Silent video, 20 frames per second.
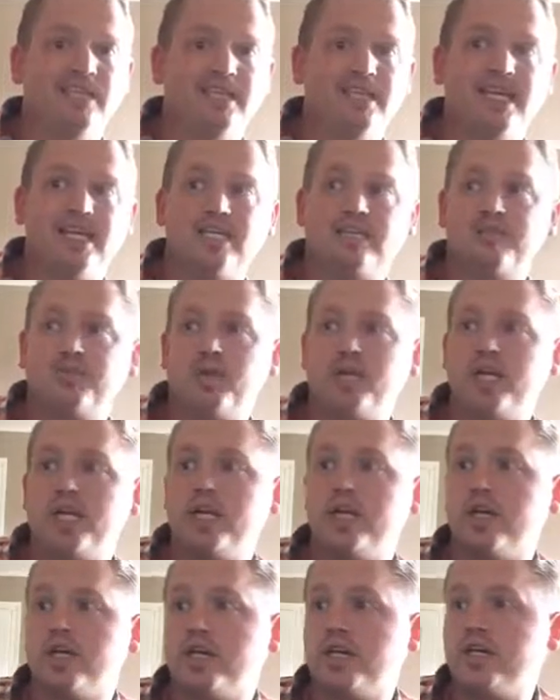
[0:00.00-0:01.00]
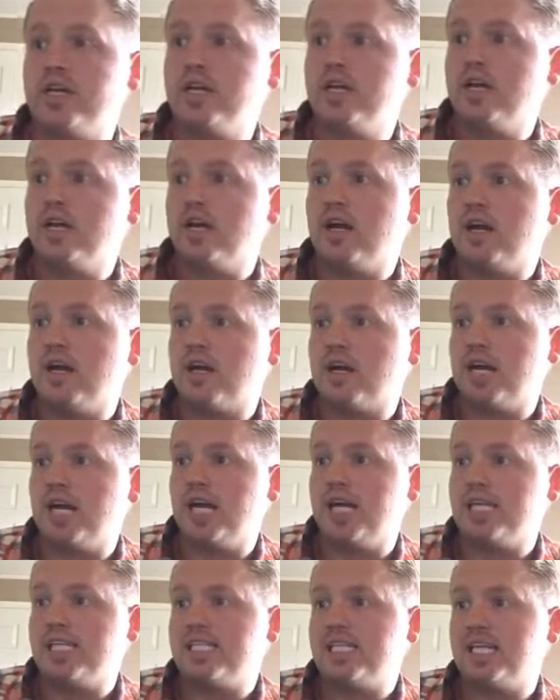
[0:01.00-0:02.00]
That's pretty good. All
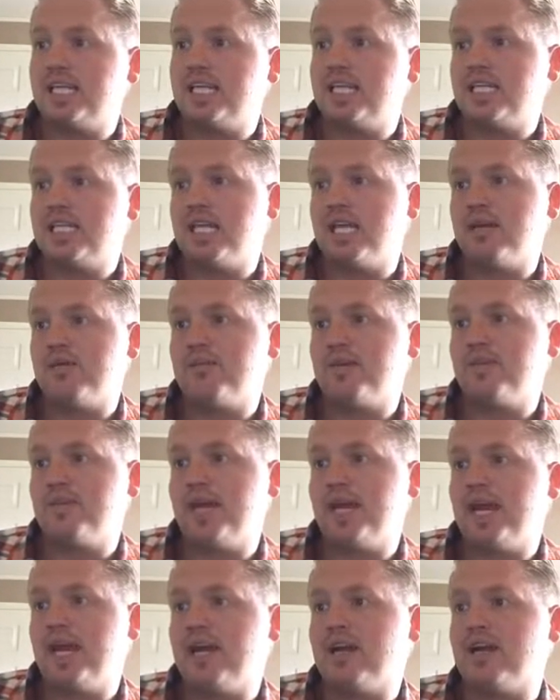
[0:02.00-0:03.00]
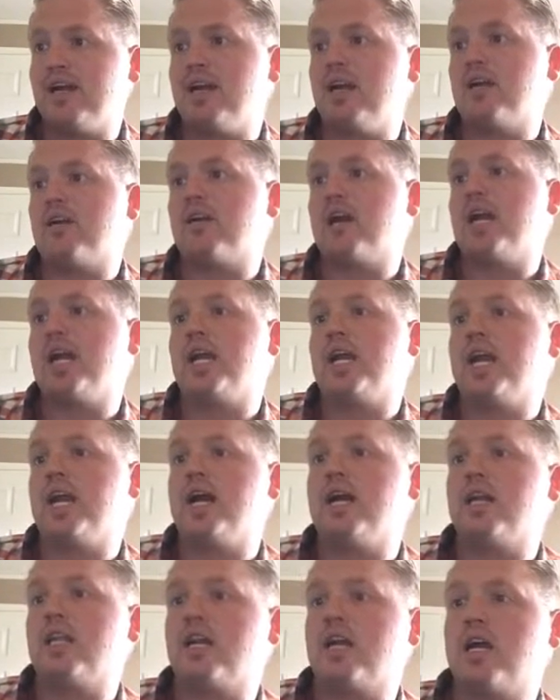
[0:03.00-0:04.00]
right. In the Tampa Bay area right
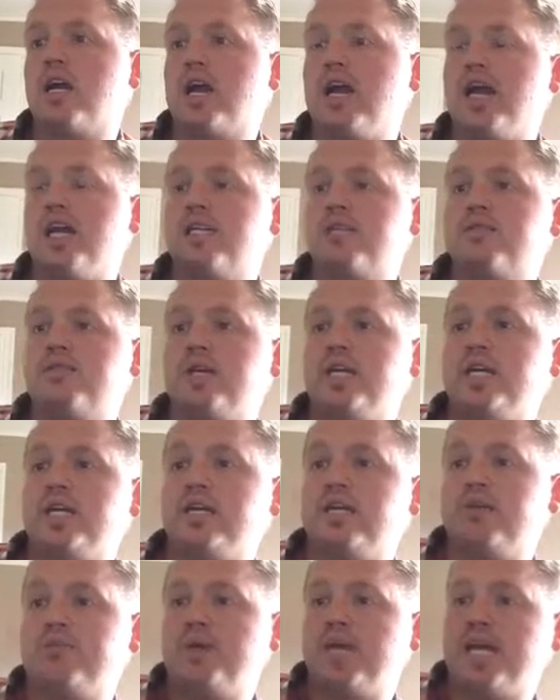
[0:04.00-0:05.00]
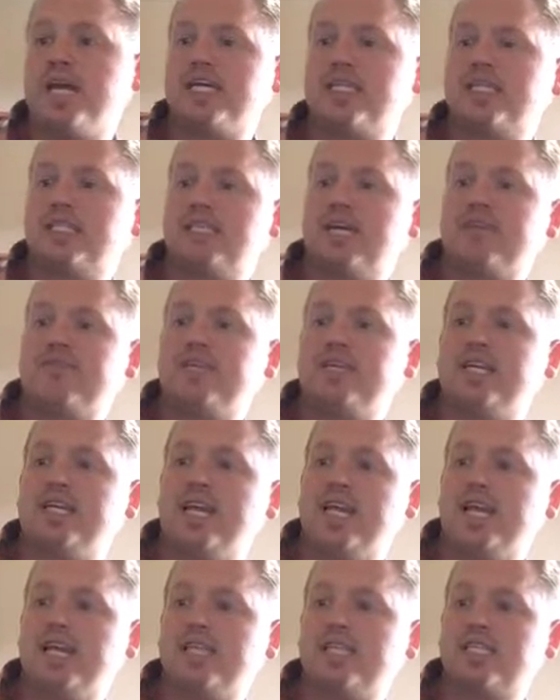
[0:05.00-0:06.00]
now, there has been in the past 7
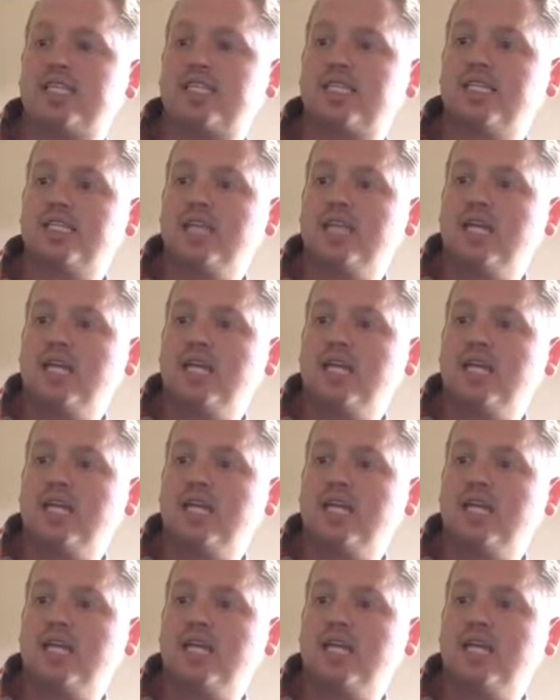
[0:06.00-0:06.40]
days,